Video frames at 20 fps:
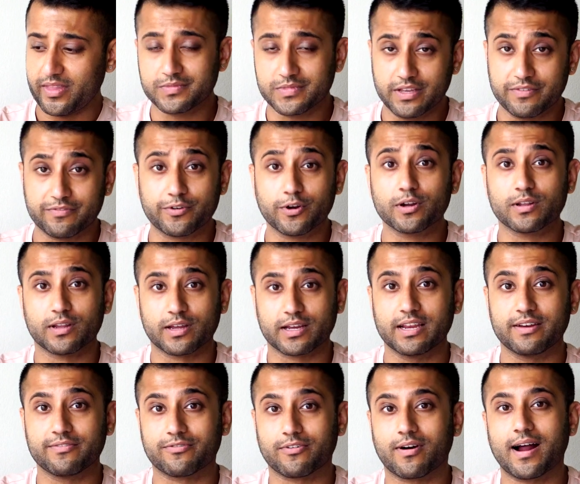If you're
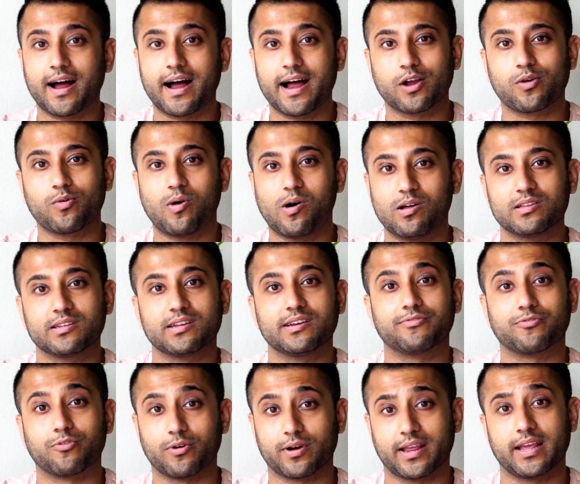looking for a high quality
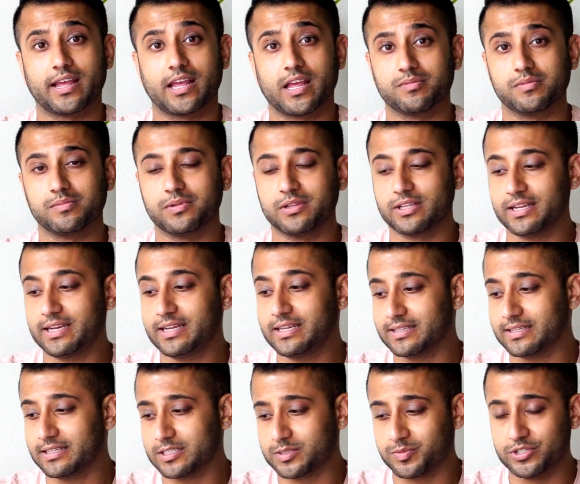4K capability,
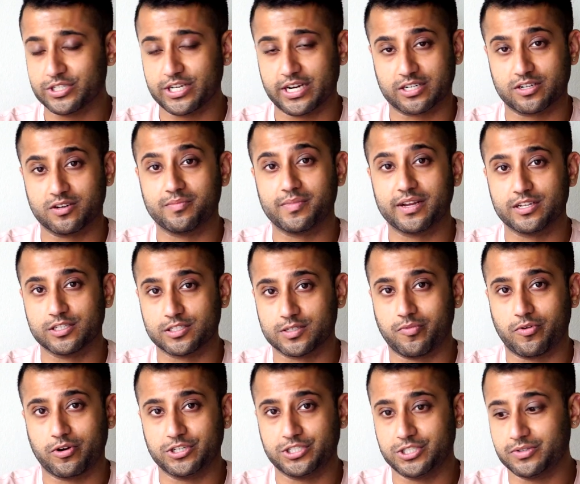this projector may
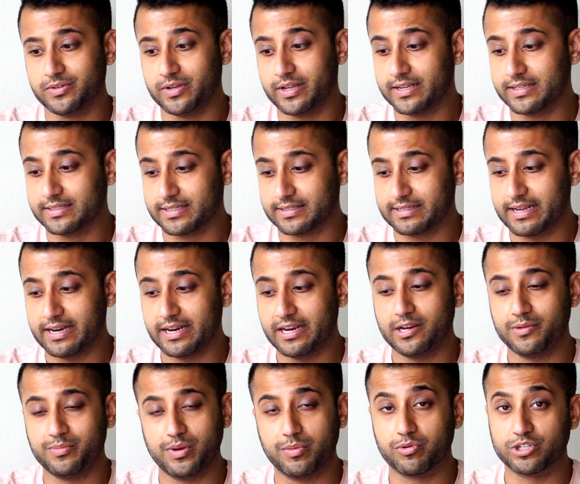disappoint you. It is a
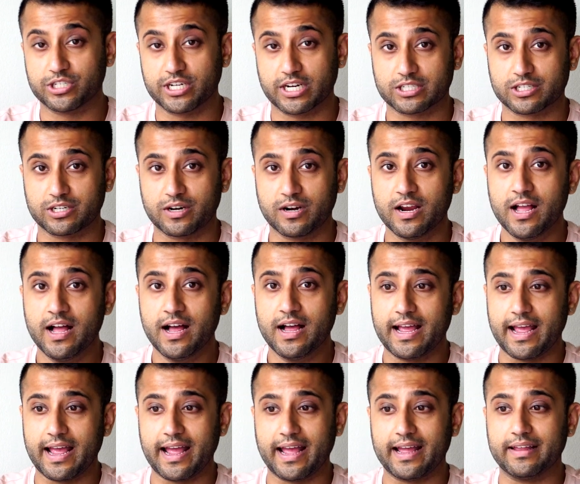1080p projector,
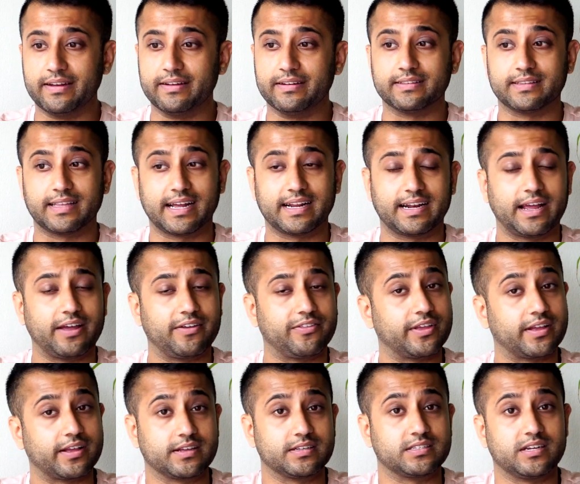and that I
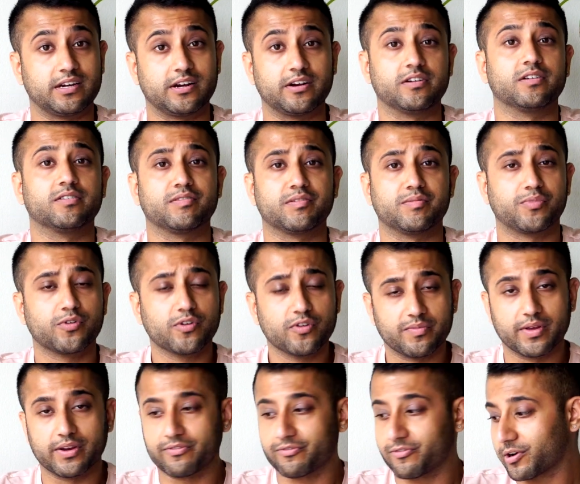think is an area of
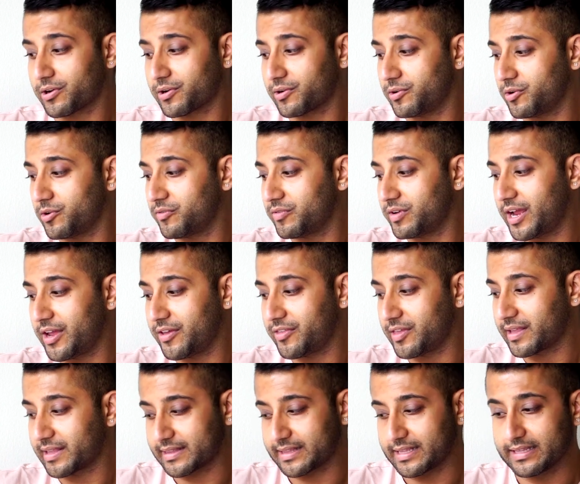improvement for Crenova. I
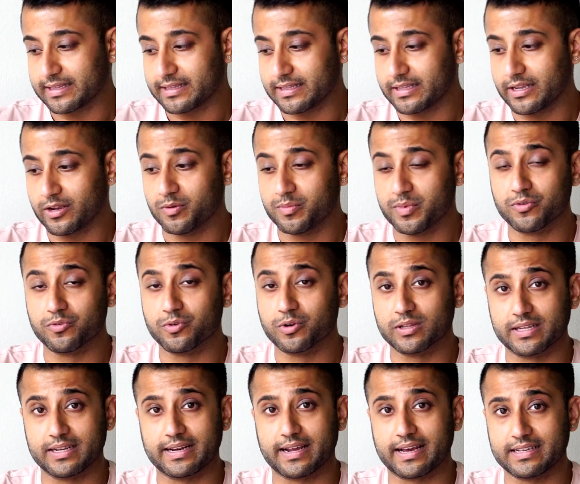think that it would be
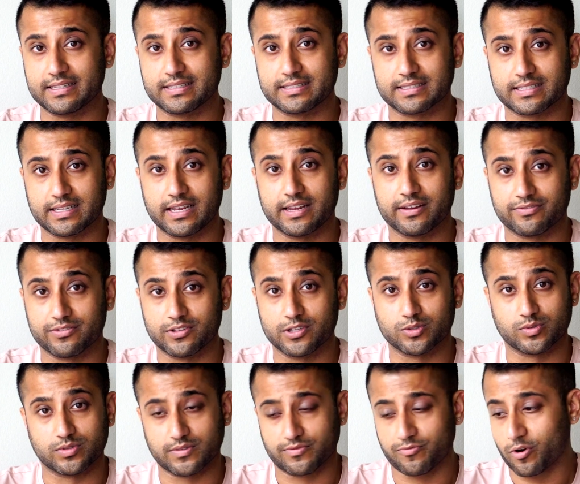really nice if this
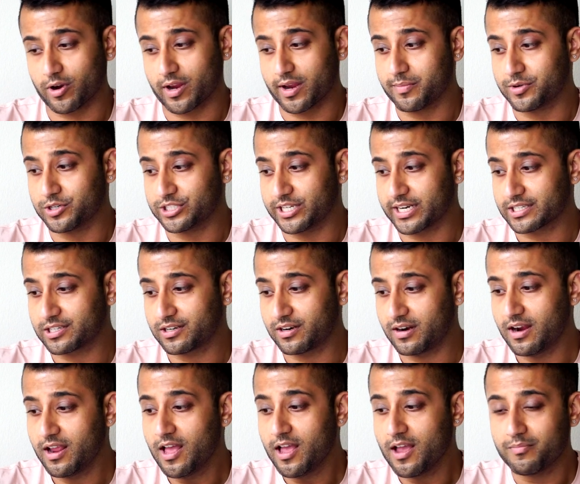was a 4K
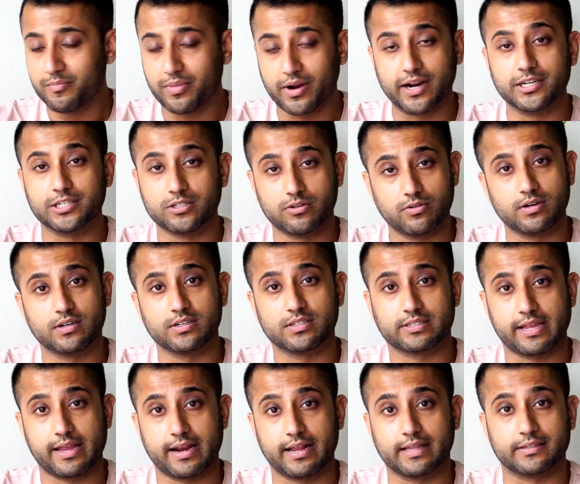projector, but I do
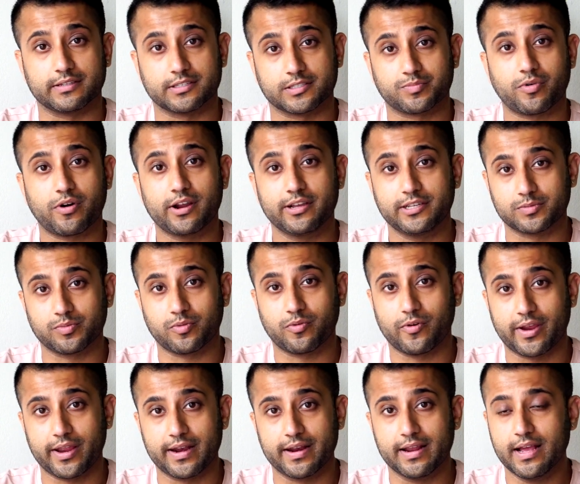understand at this price
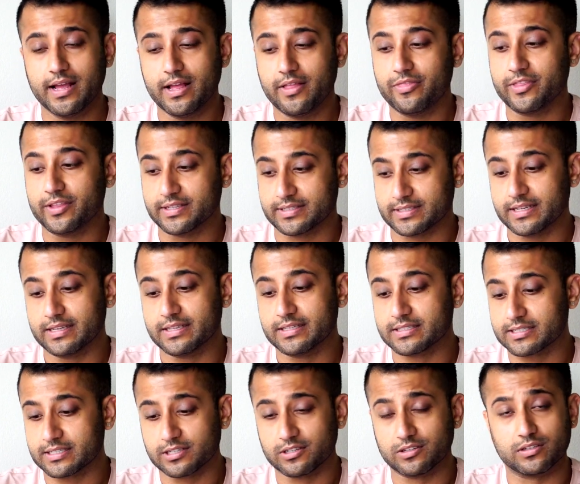point, this is
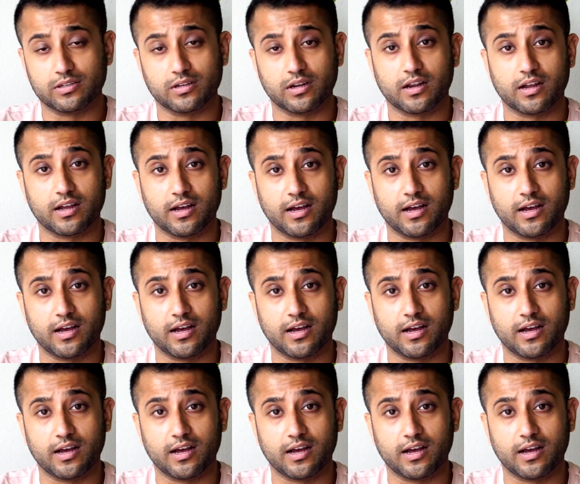still